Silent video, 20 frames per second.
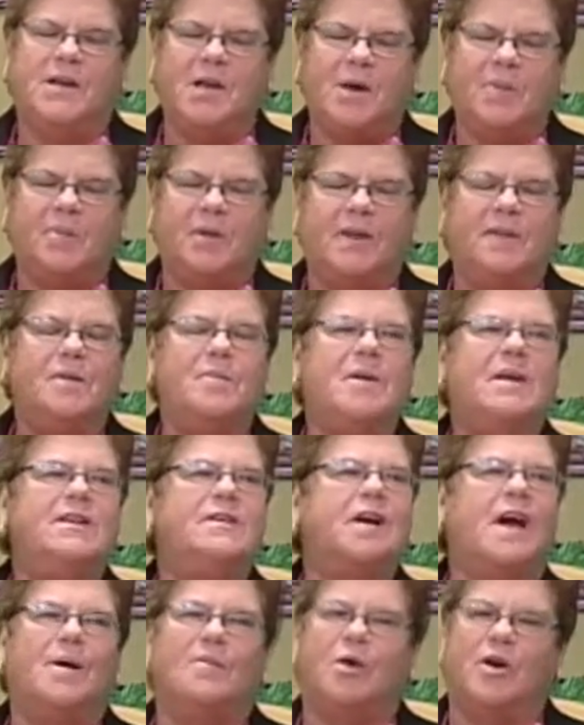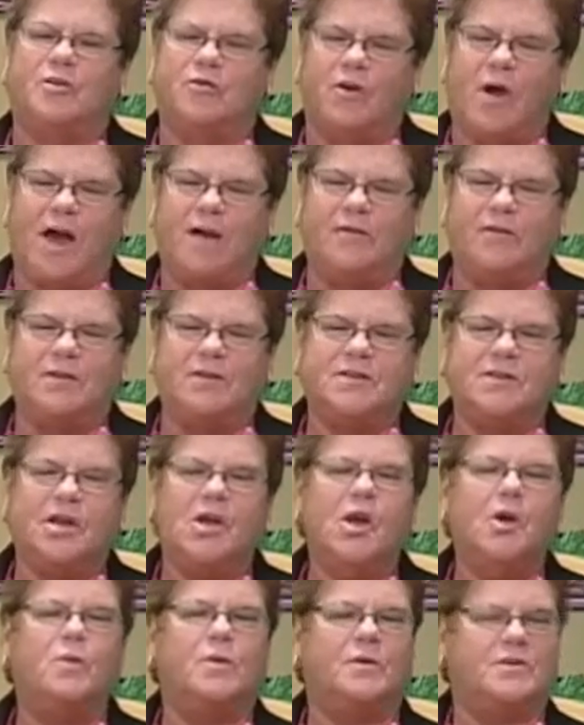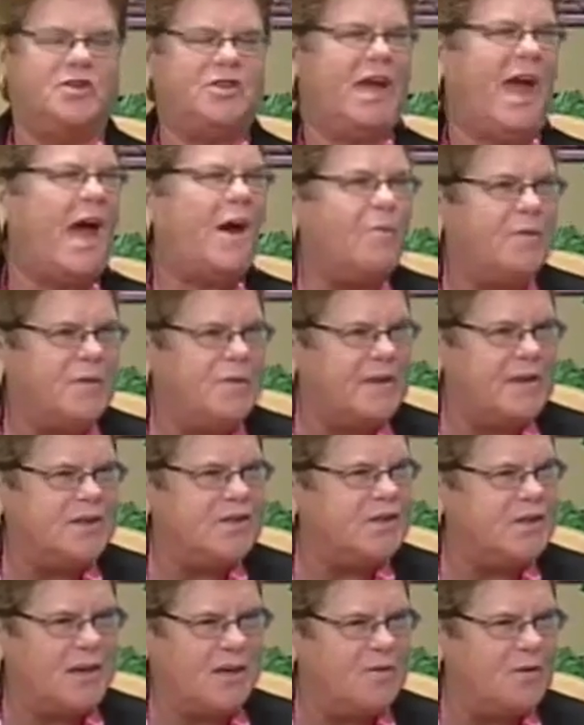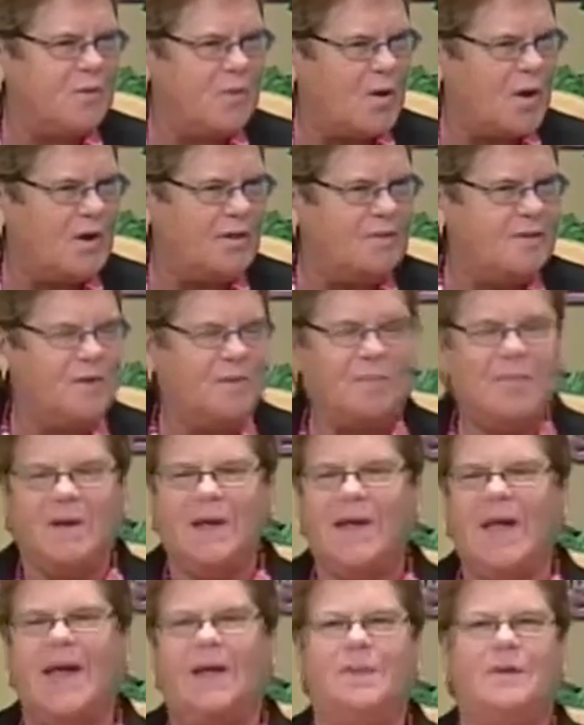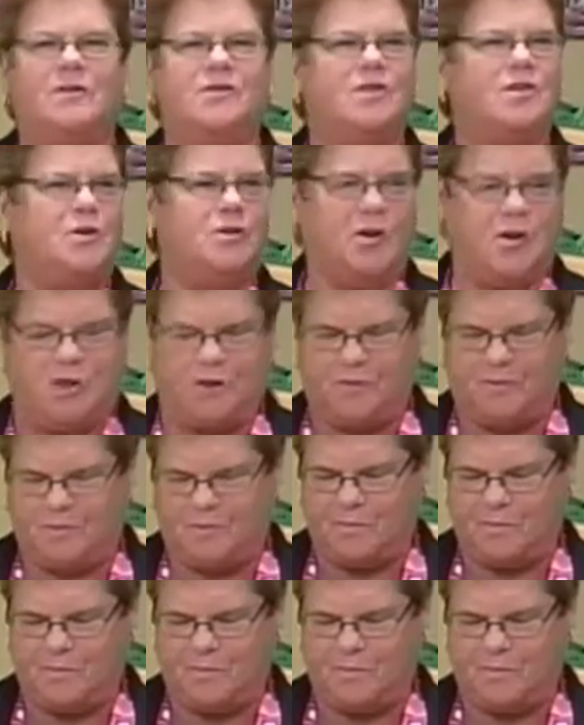But in the meantime, our drivers will chat with each and every one of them, and they're so cute.